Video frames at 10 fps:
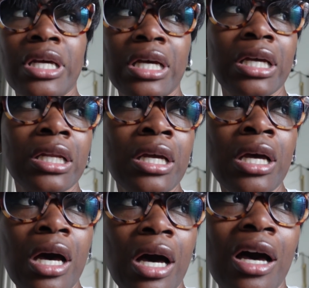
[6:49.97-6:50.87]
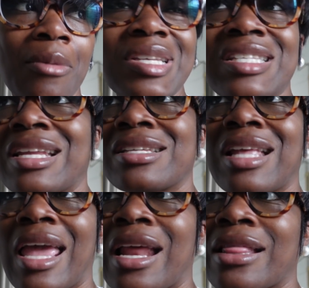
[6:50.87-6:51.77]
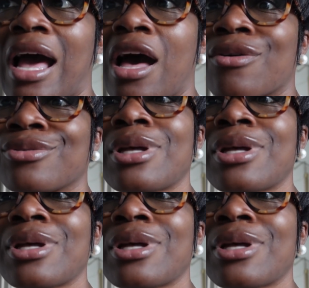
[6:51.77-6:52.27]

done um, instead of staying at the house.